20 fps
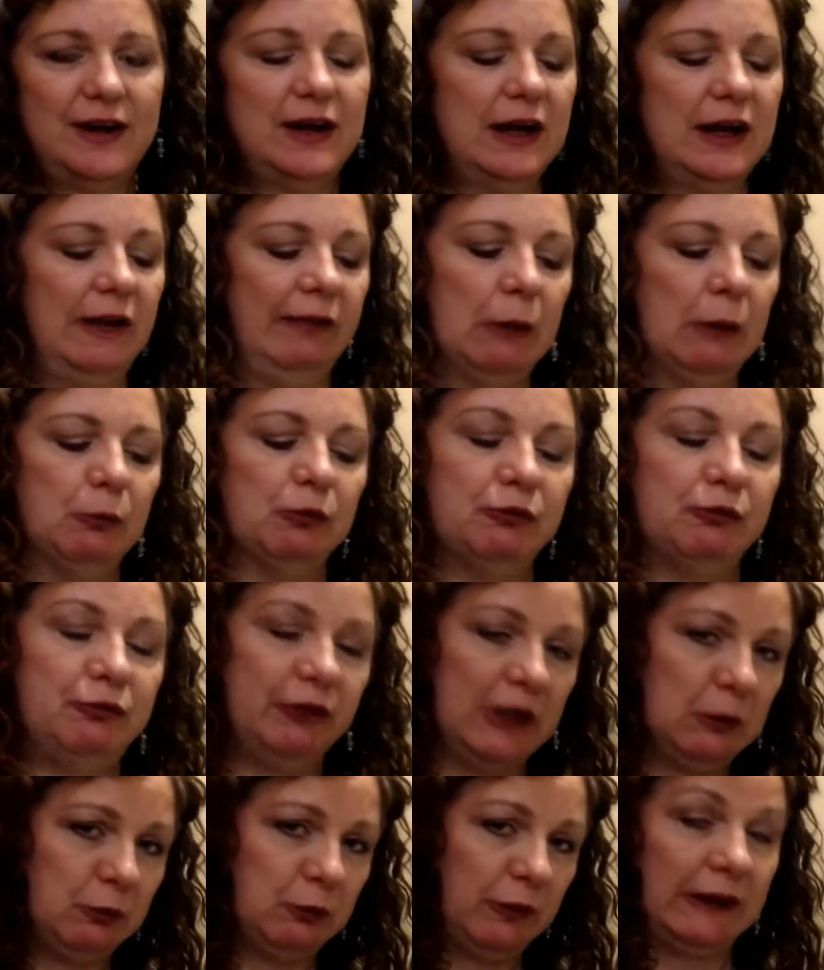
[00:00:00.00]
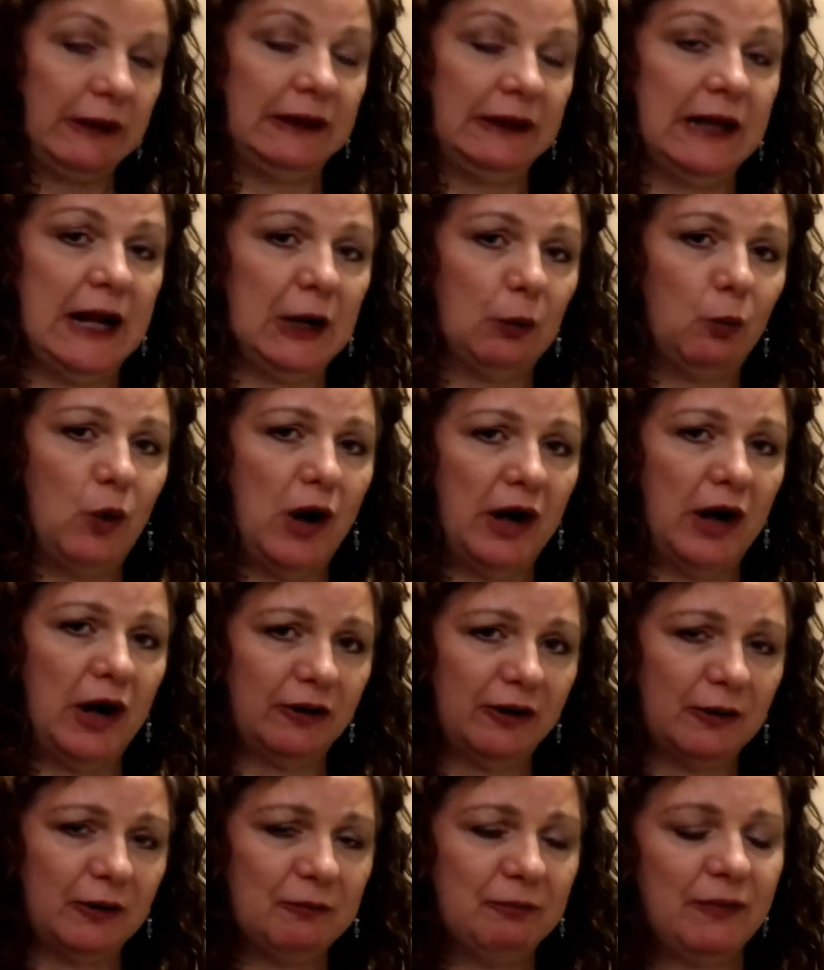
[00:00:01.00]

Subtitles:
and that will fill up with a lot of water.